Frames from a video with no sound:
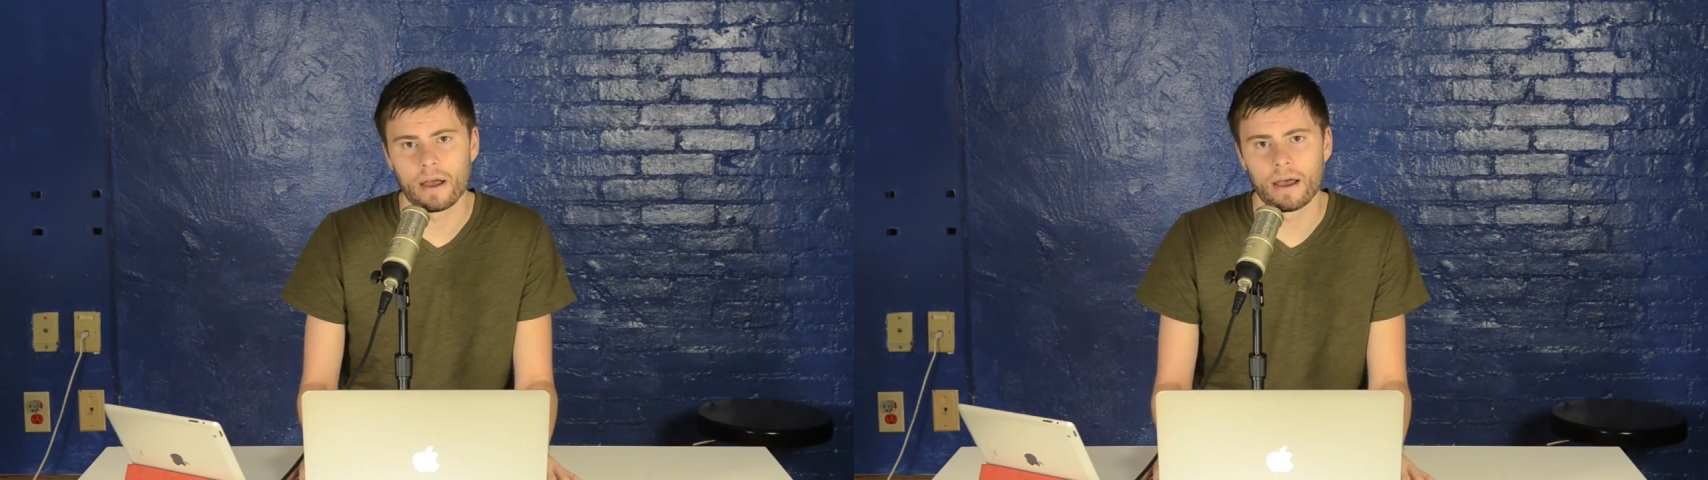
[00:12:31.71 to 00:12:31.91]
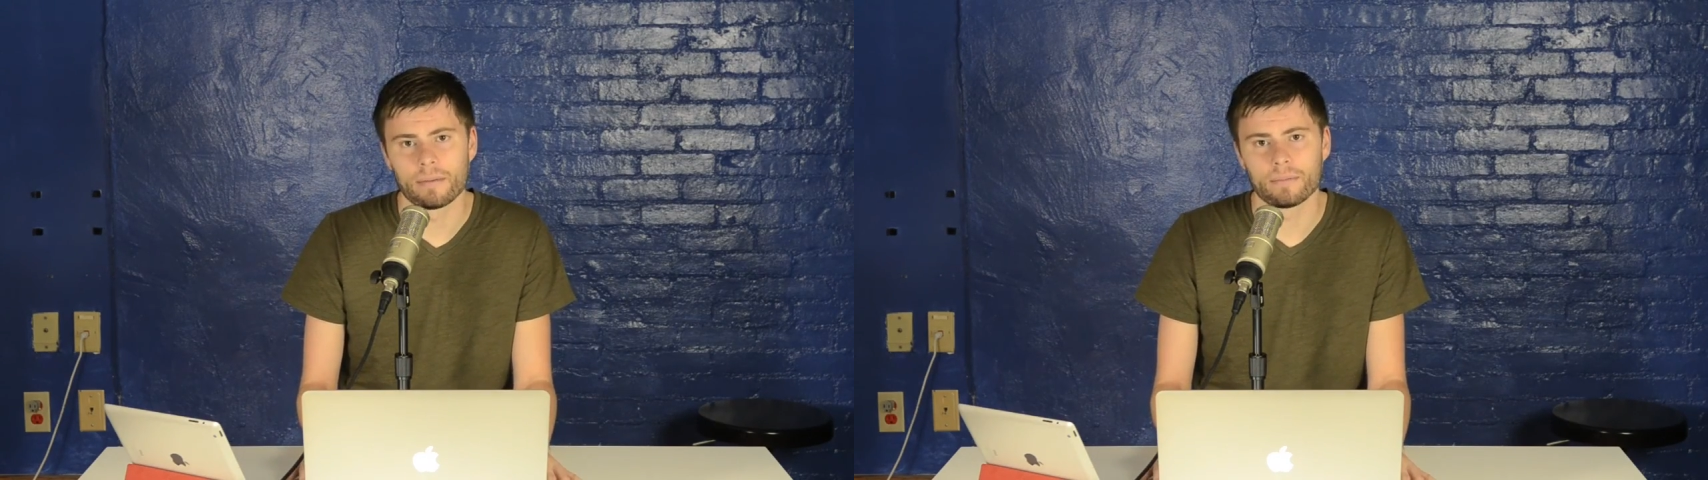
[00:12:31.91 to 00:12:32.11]

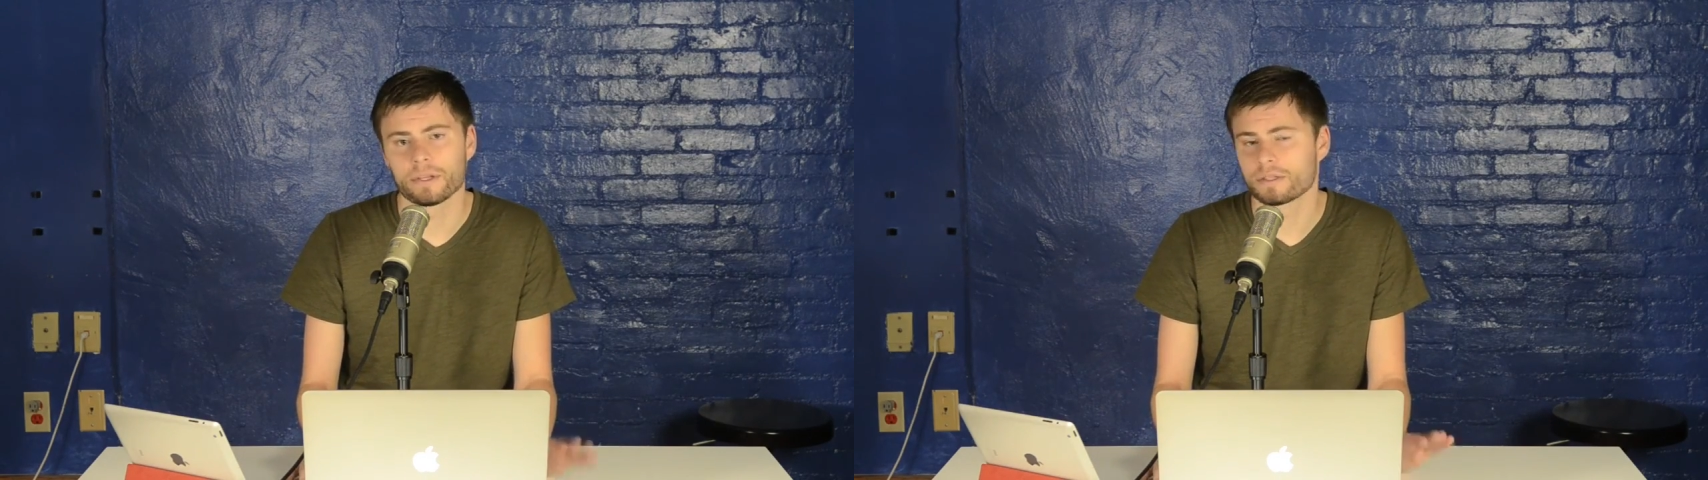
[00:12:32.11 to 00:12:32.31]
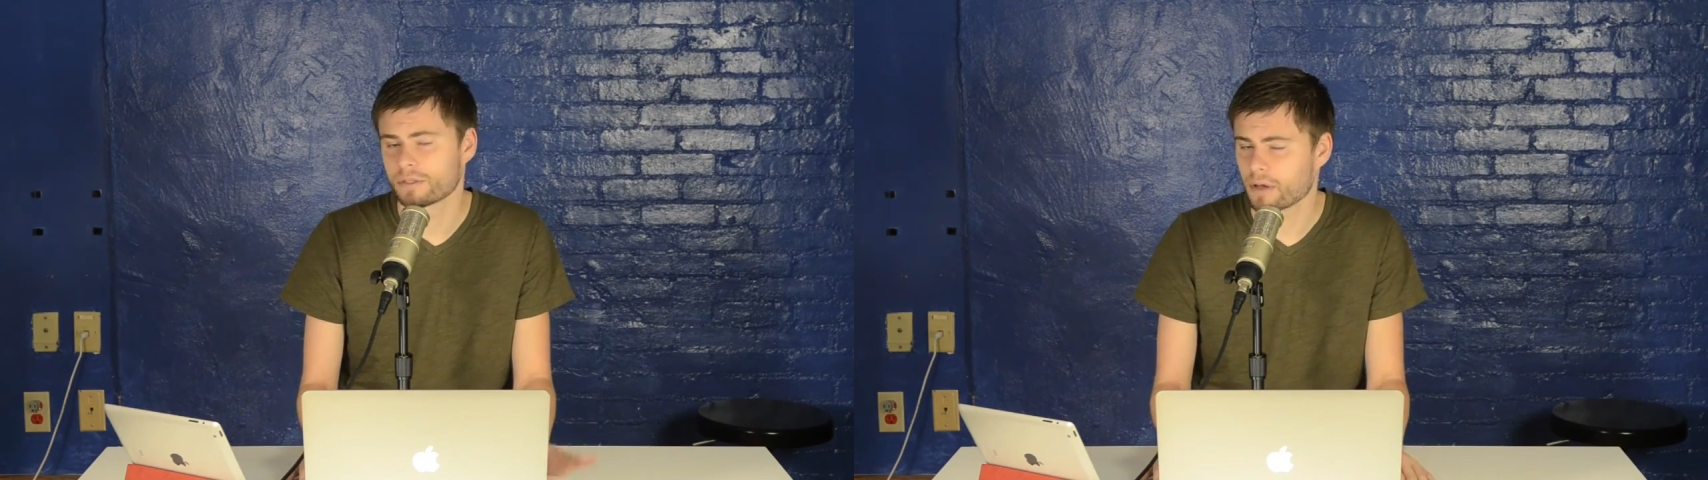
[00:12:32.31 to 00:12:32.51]
um,
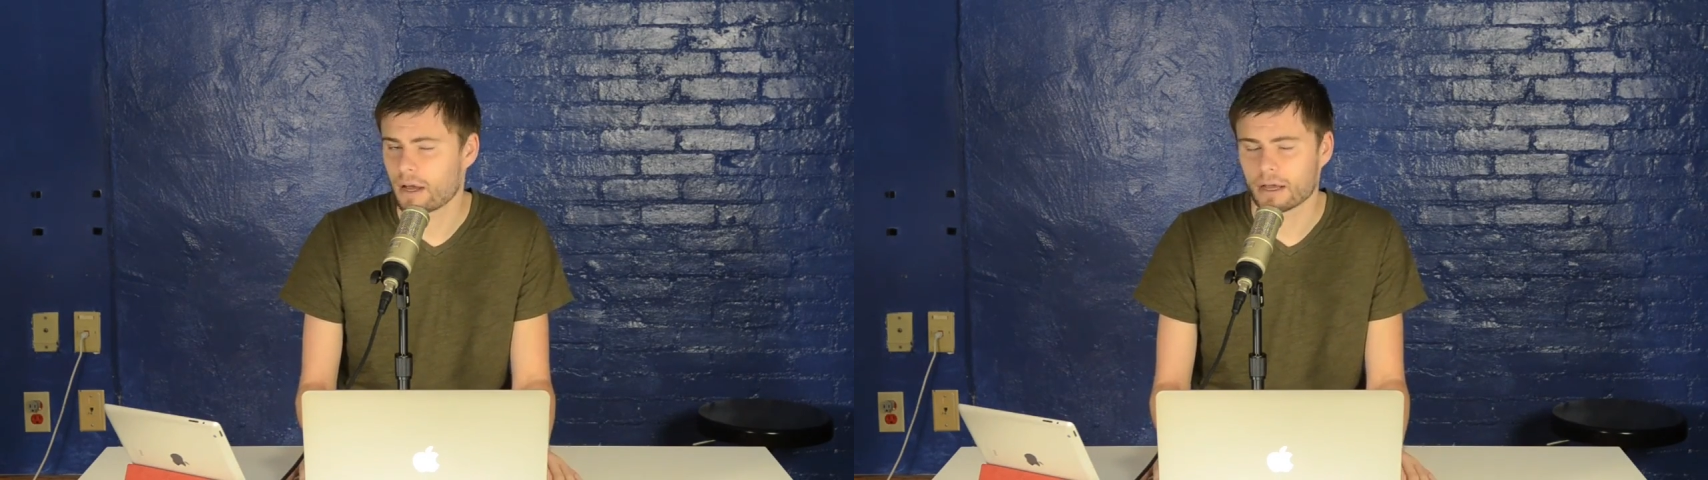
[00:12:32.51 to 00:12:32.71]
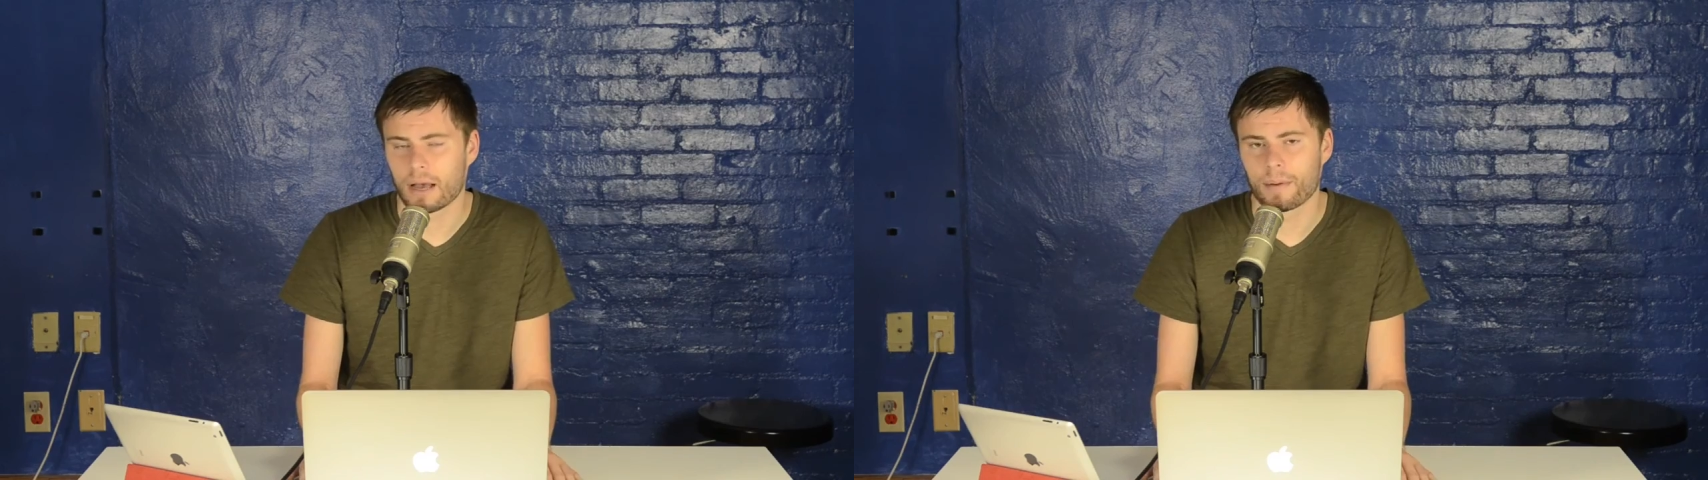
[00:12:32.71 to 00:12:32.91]
please
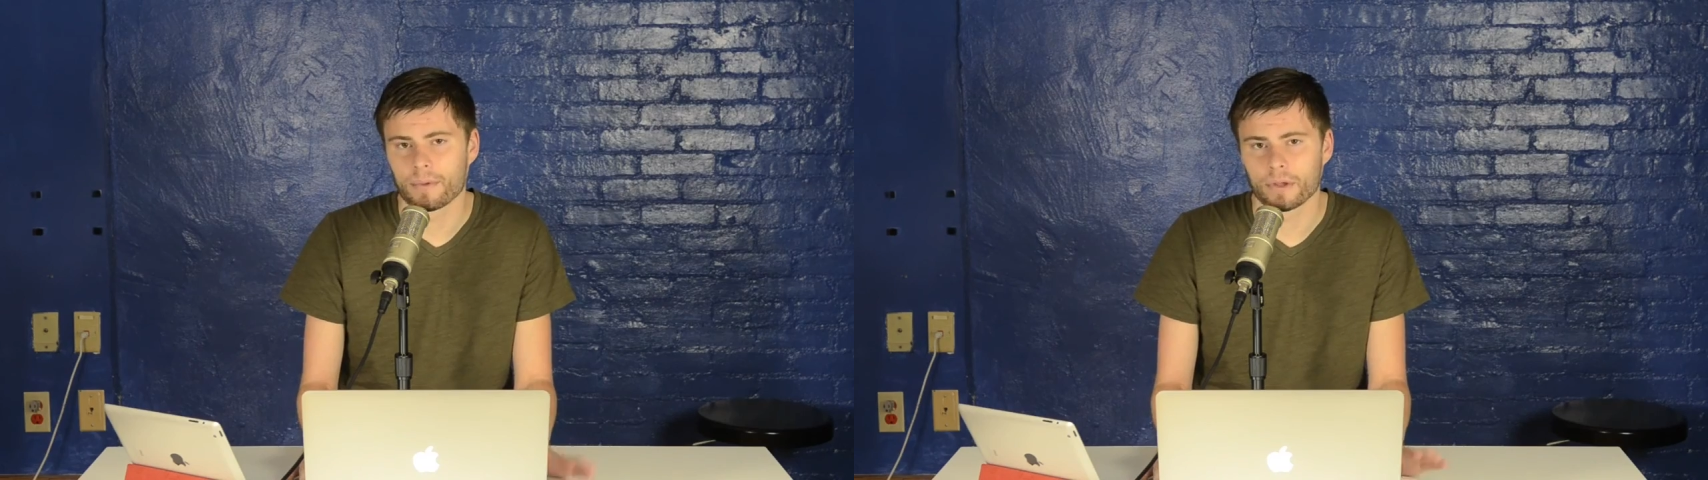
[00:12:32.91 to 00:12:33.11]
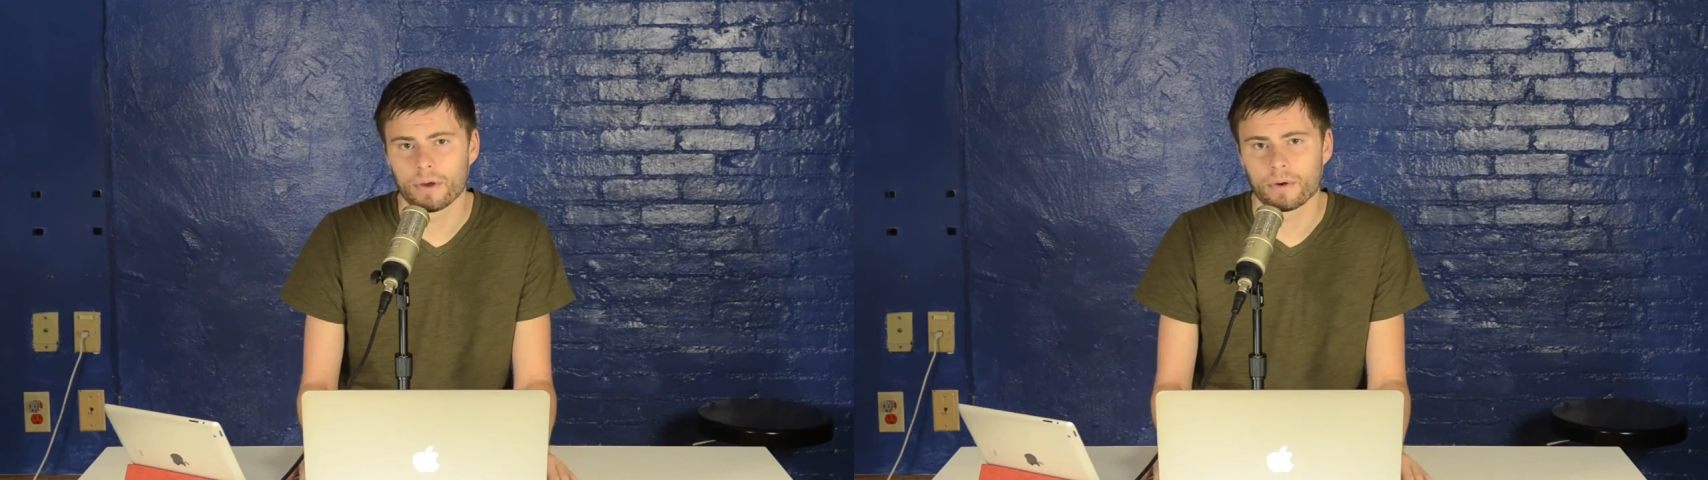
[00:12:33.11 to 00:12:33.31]
uh, comment
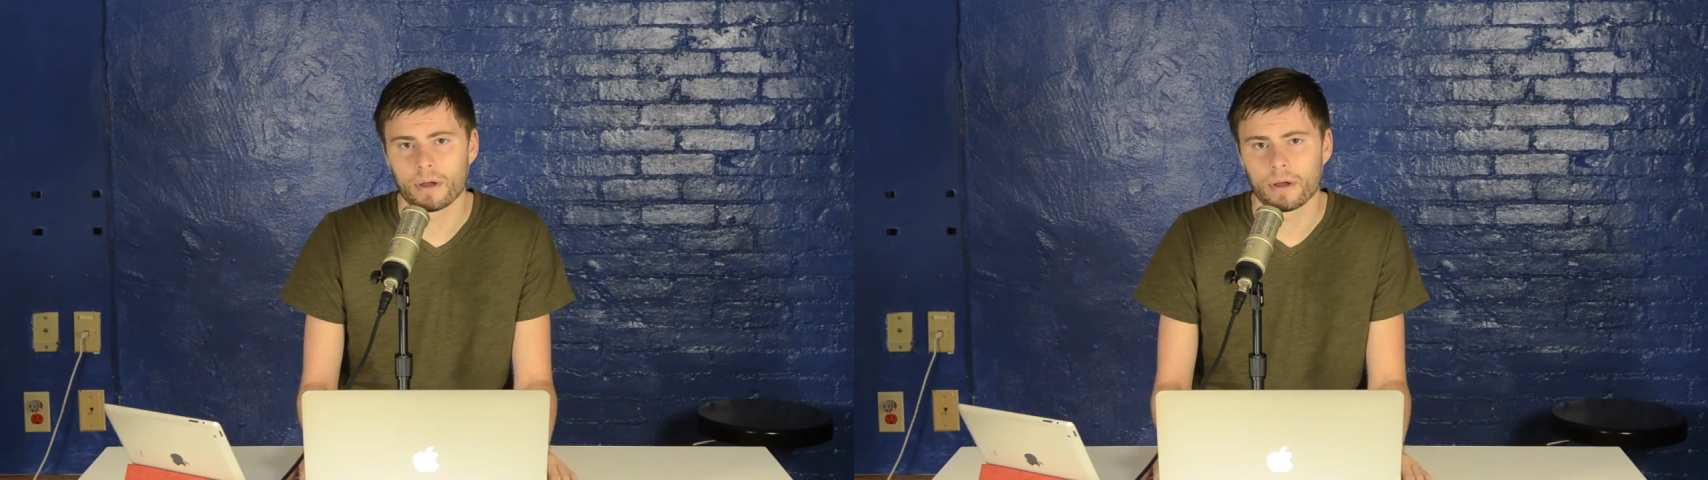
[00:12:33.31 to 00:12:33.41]
below.